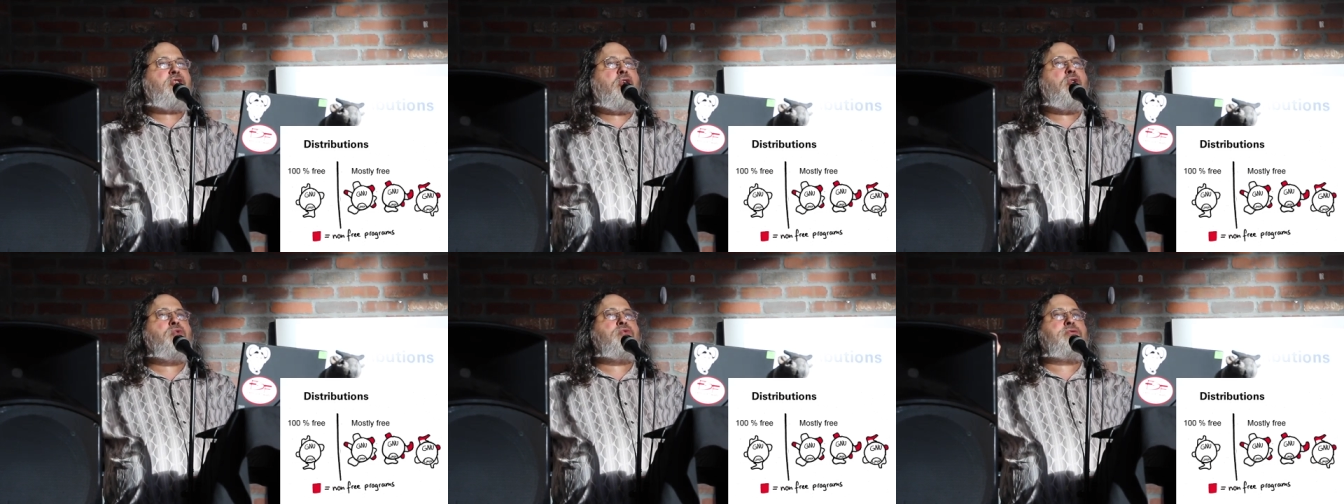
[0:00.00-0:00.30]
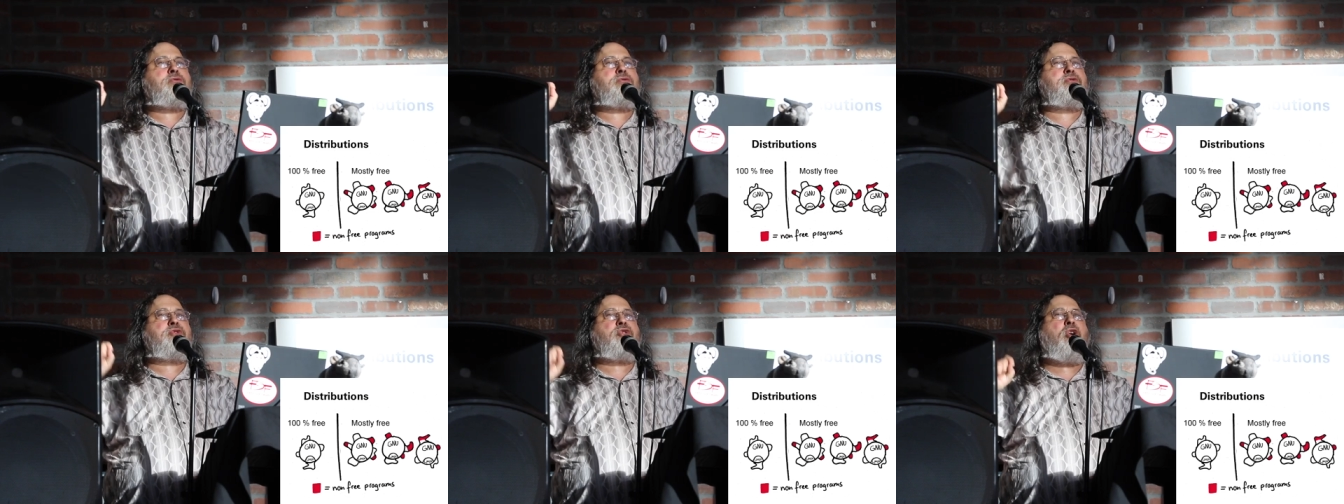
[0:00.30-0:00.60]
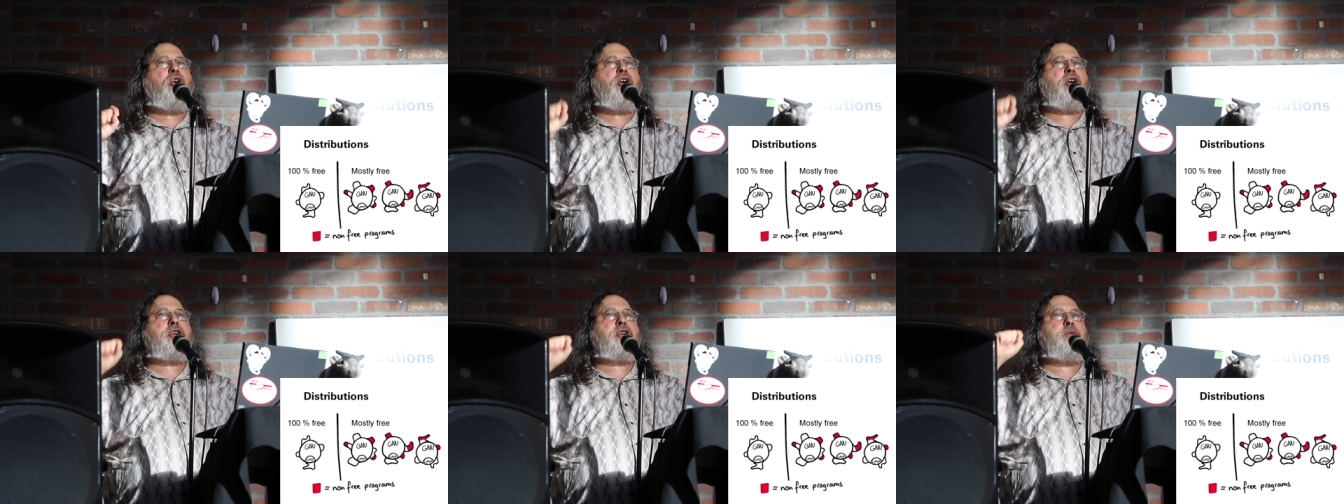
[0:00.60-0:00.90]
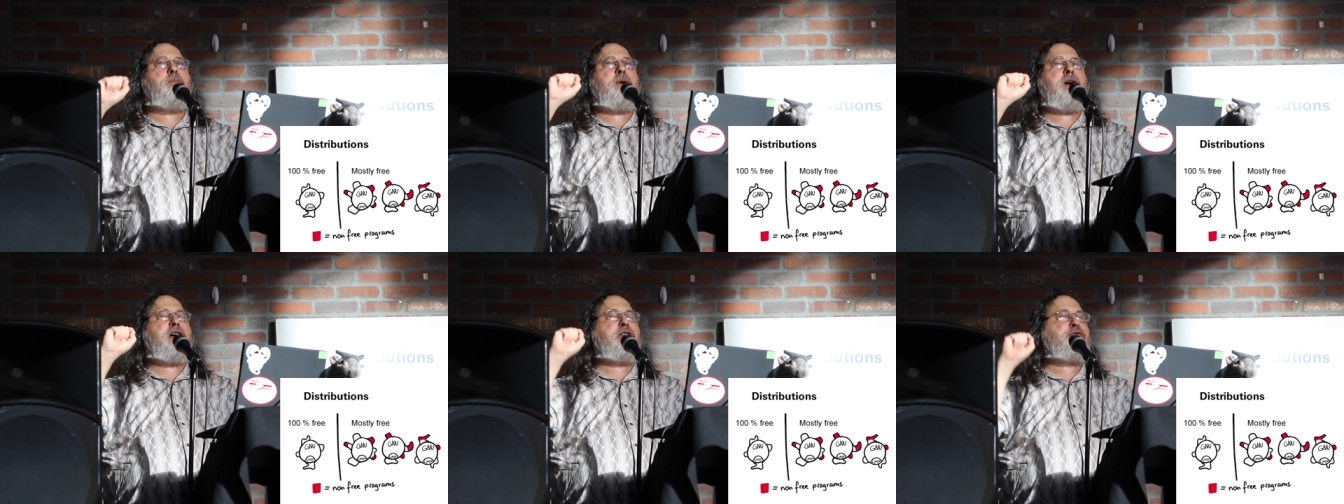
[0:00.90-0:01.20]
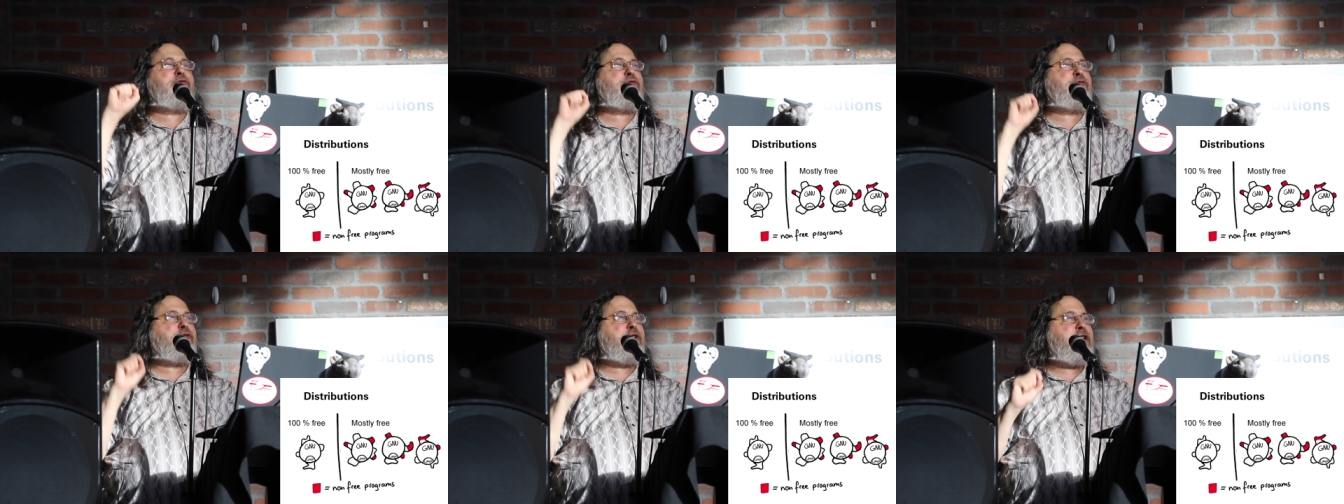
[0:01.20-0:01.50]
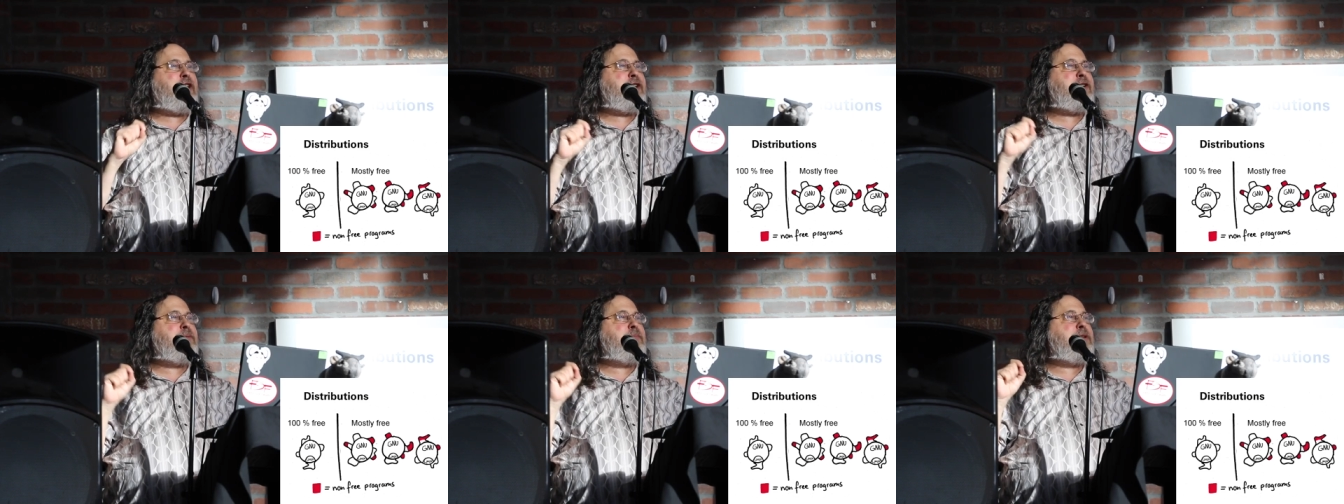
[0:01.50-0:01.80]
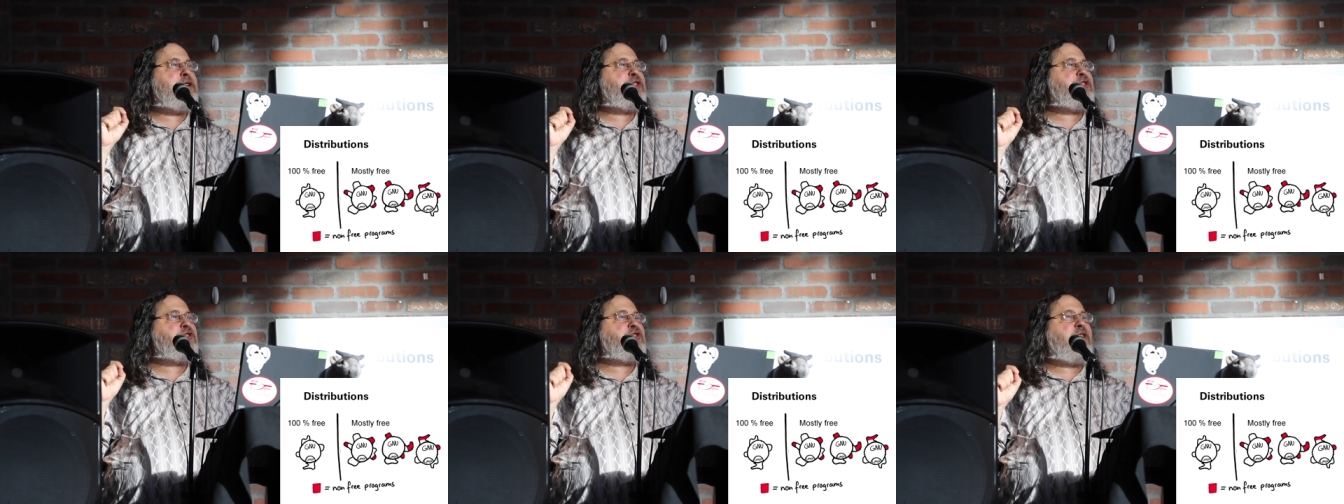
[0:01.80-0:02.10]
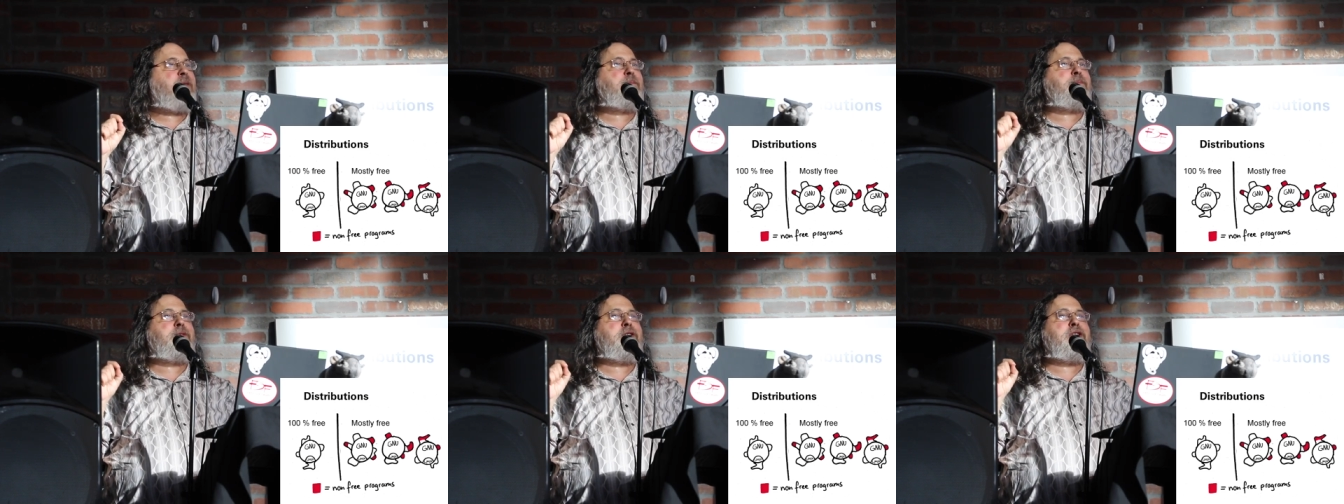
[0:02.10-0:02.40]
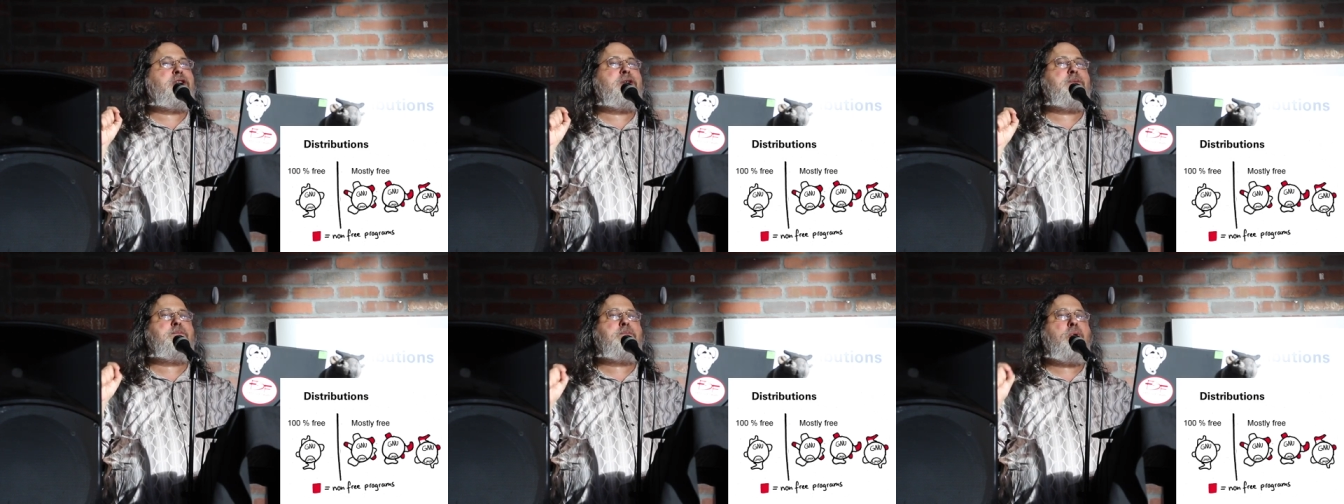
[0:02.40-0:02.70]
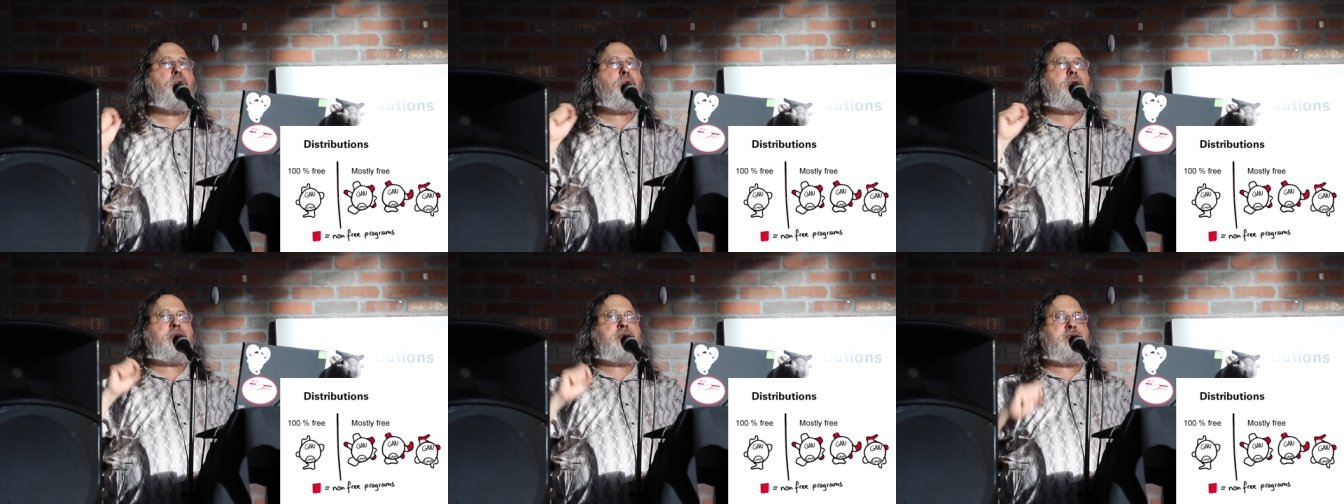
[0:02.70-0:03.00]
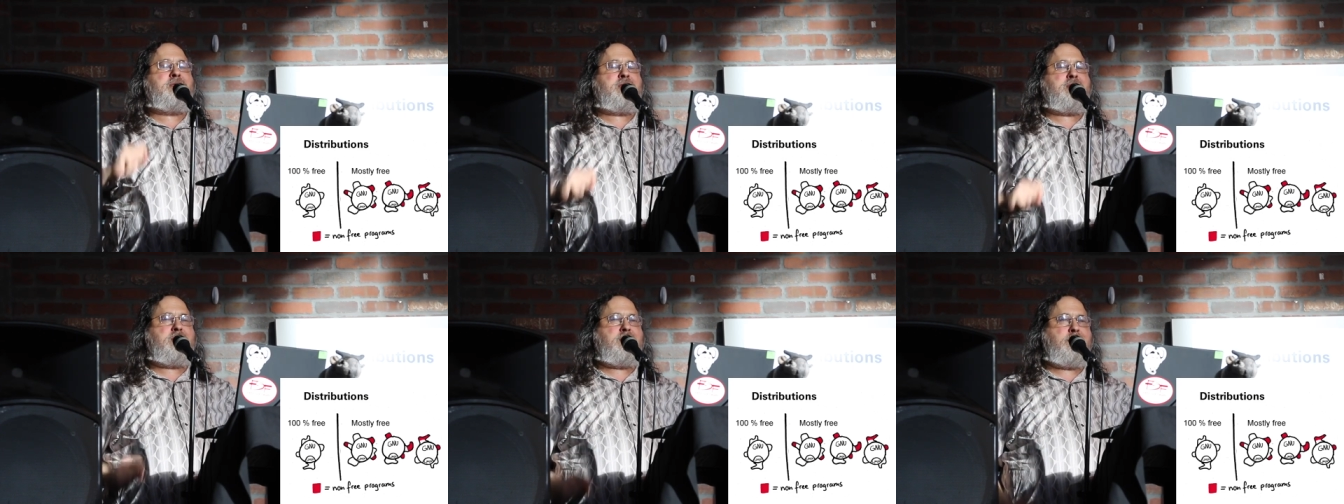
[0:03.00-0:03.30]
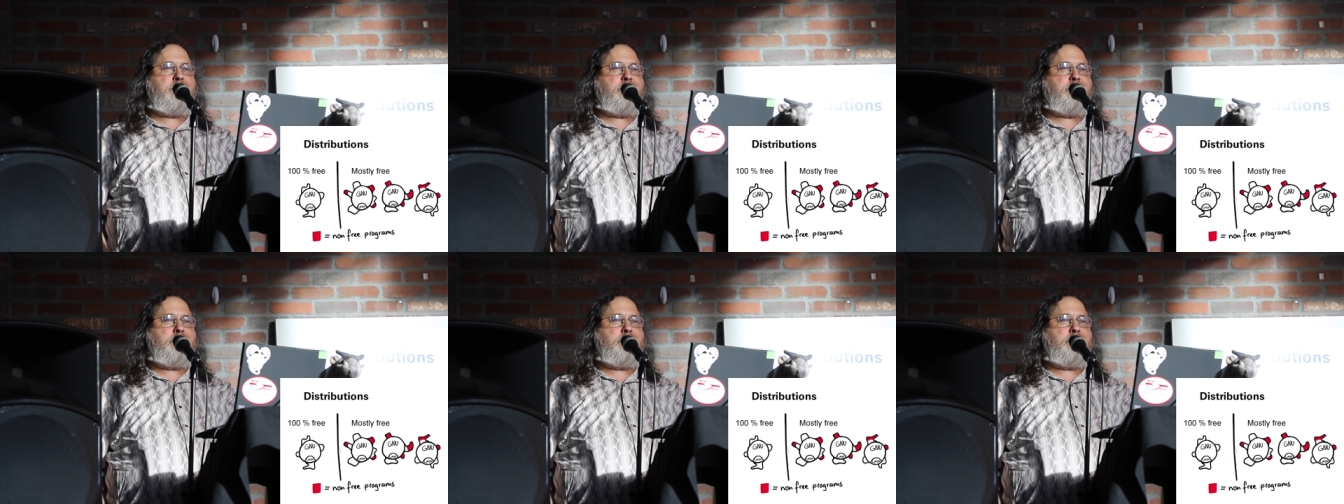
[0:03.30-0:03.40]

don't talk about freedom as something important.